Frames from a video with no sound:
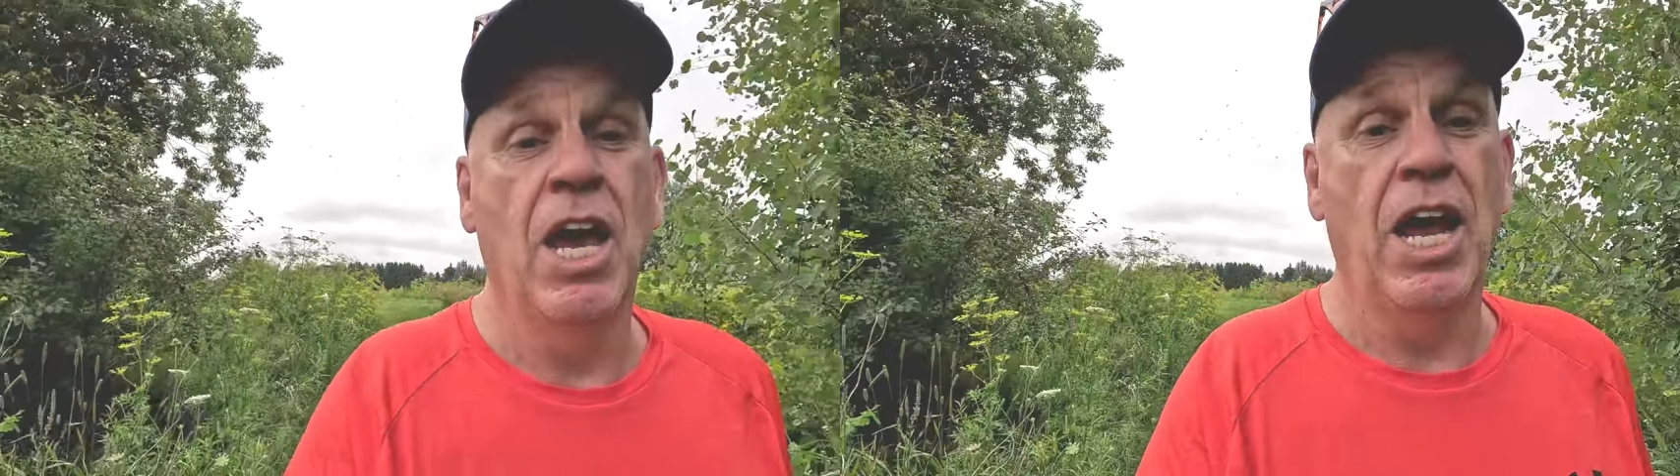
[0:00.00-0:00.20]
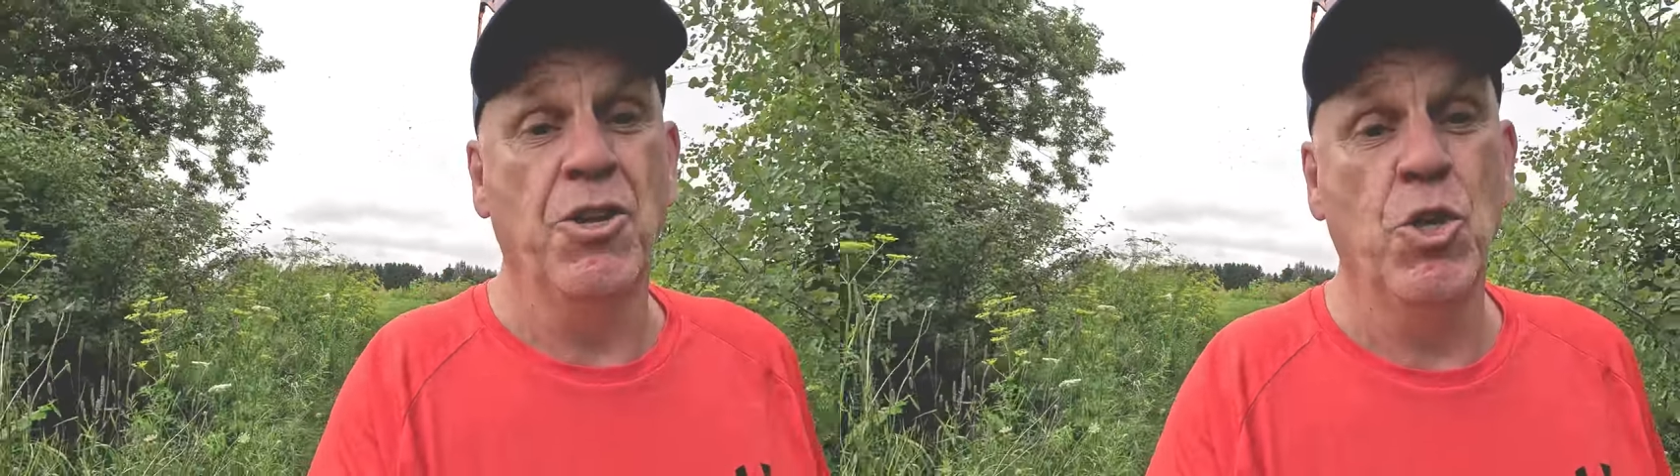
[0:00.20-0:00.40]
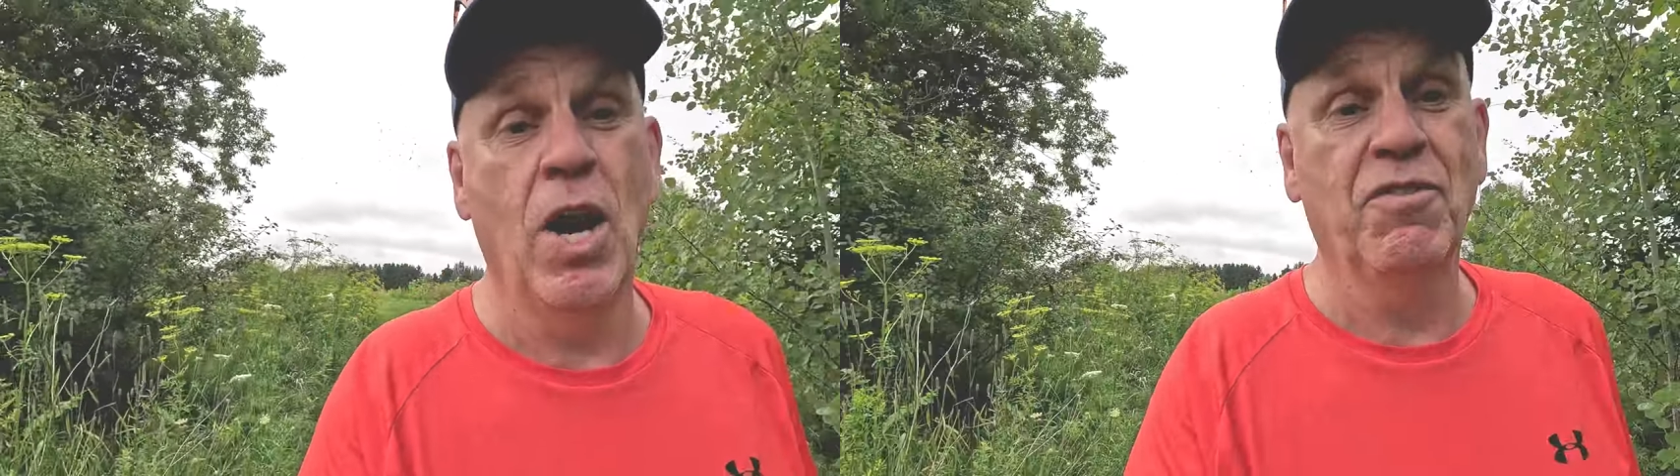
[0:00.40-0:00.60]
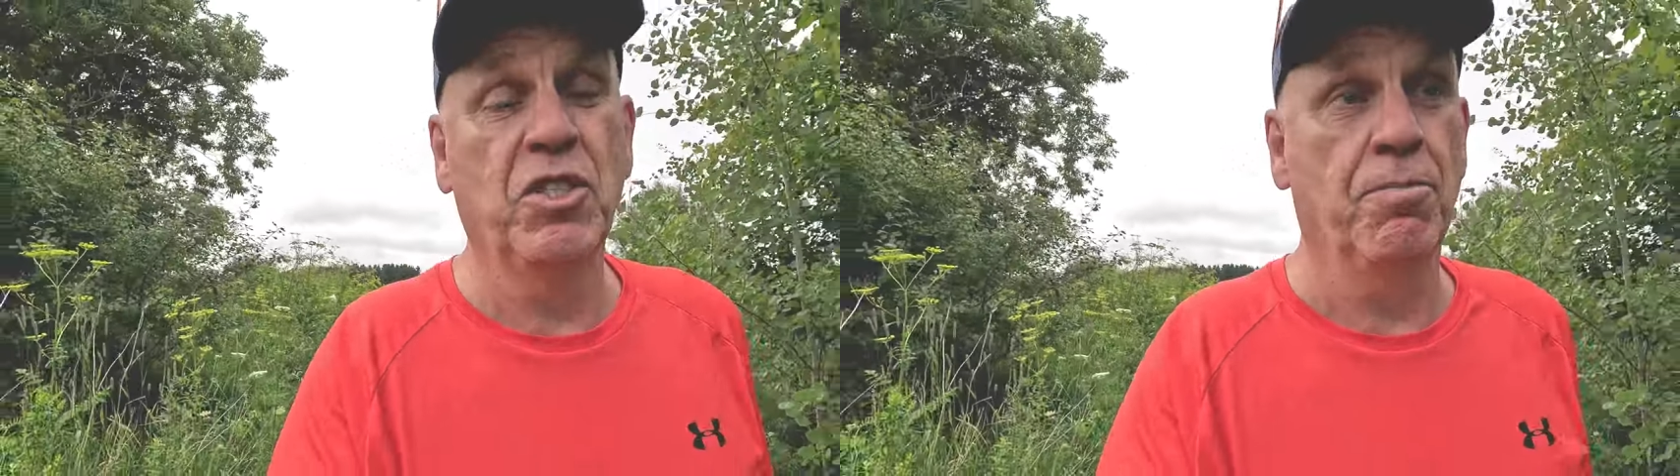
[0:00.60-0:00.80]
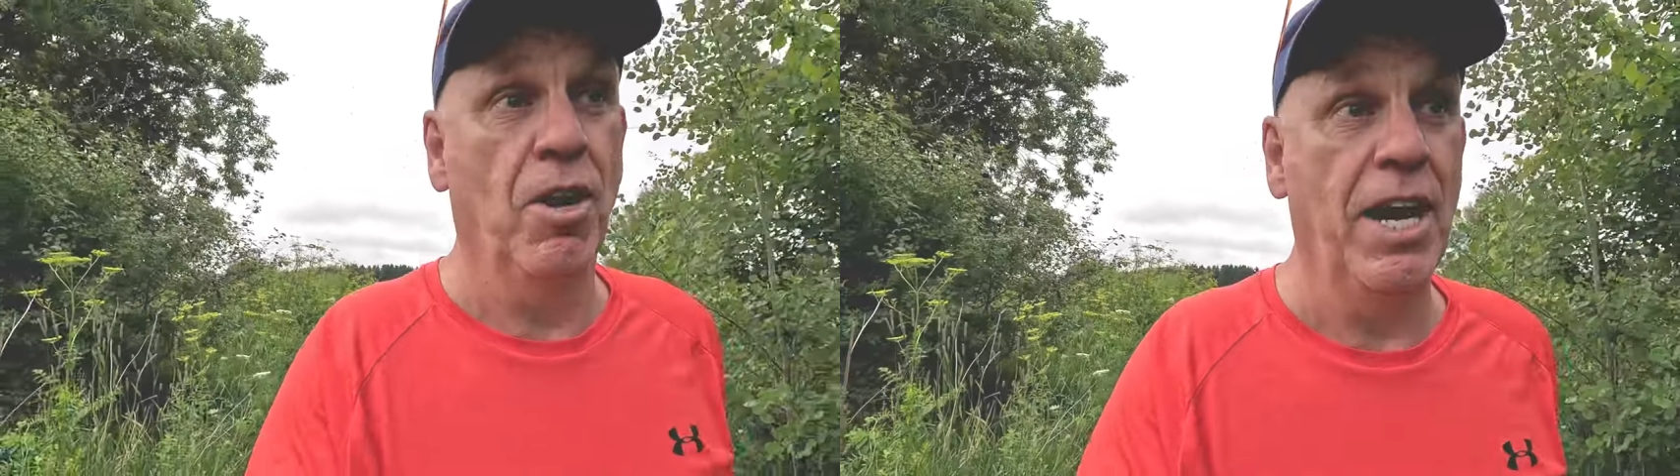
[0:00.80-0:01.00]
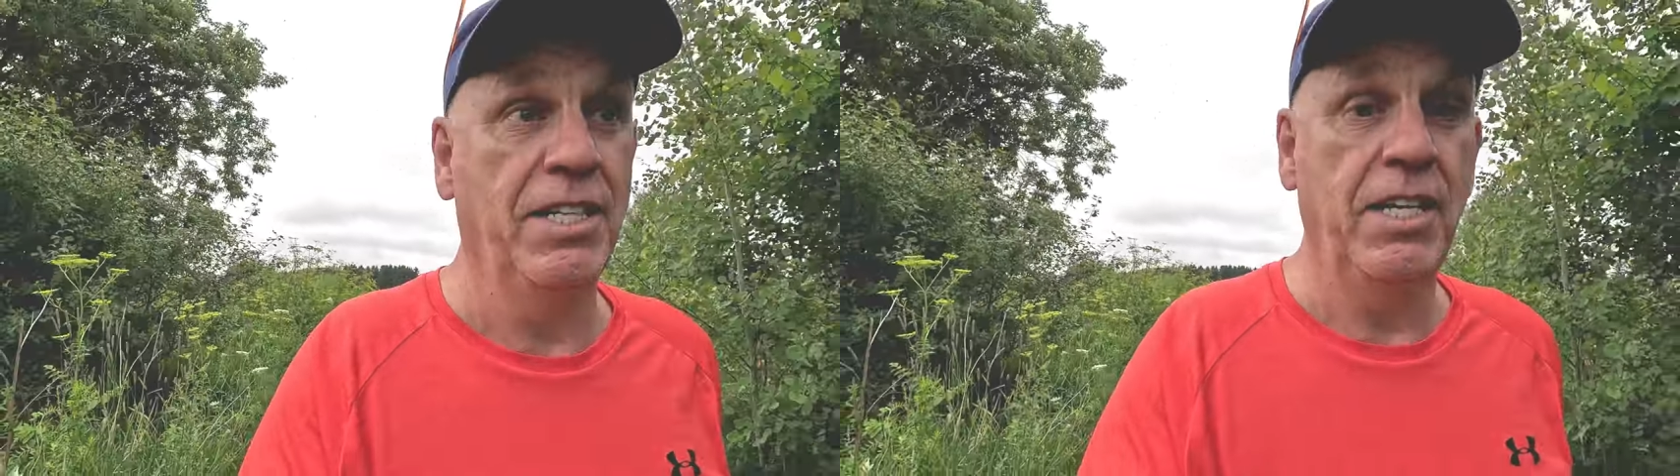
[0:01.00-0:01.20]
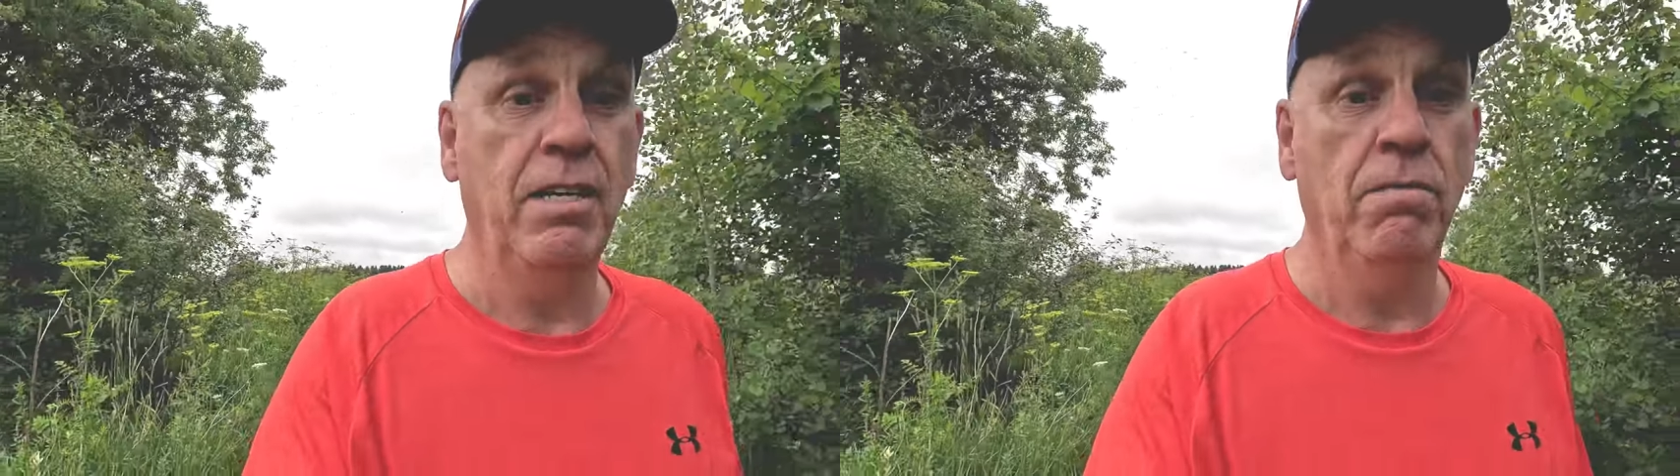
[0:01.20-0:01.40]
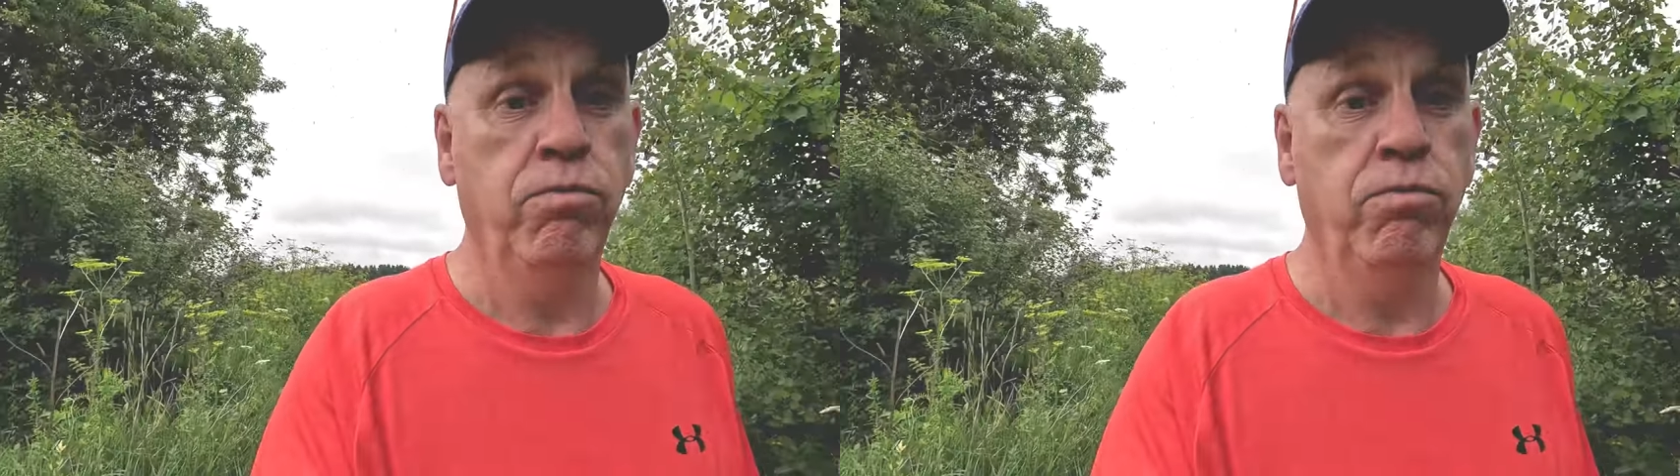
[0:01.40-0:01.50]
and you have sobriety,